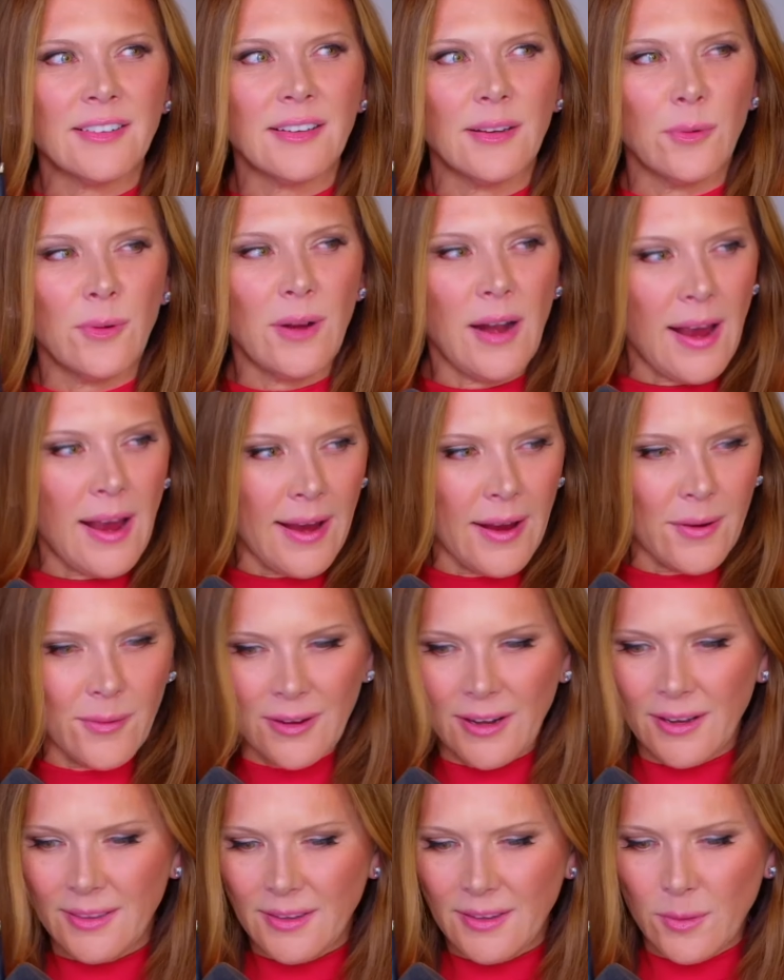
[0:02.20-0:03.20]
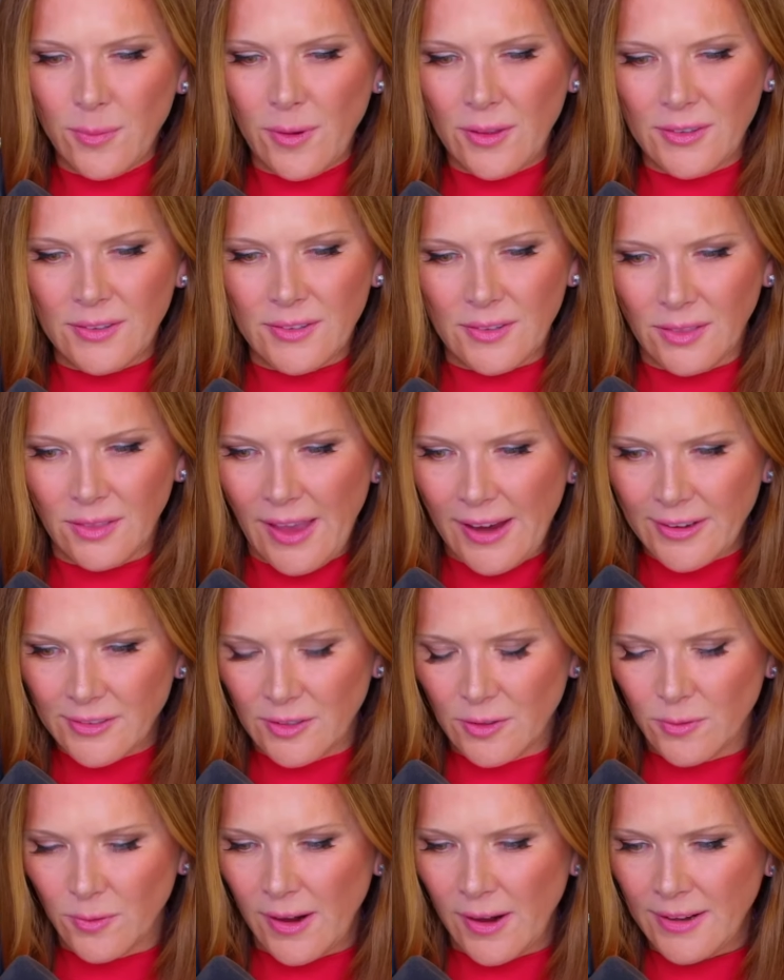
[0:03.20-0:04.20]
actually, when I think about this
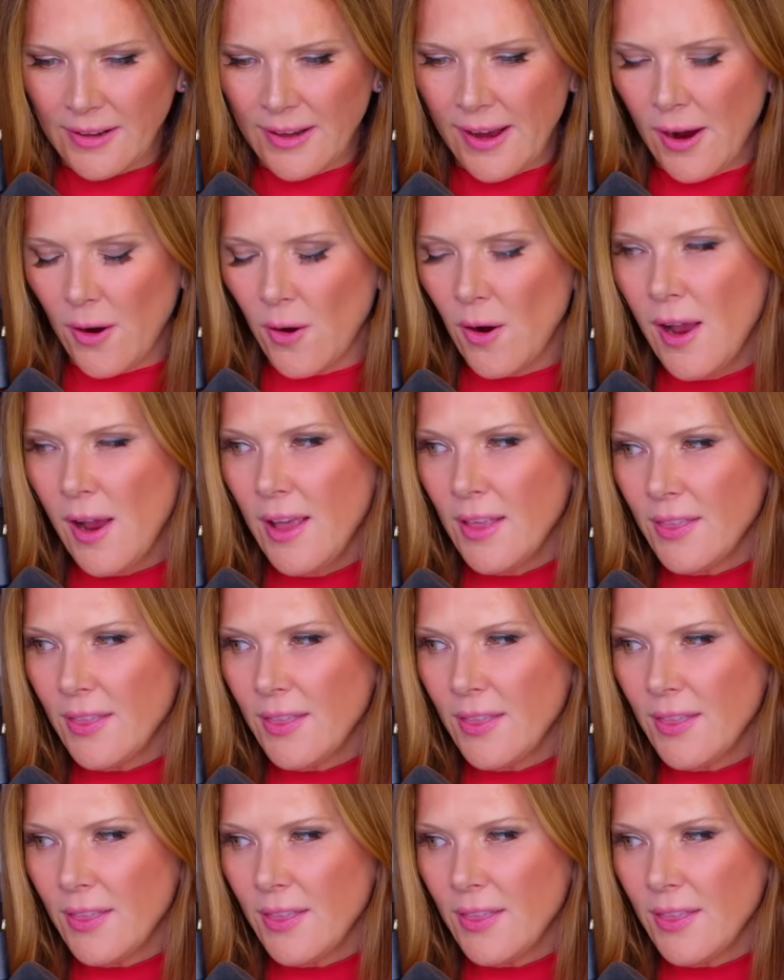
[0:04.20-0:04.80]
election right now,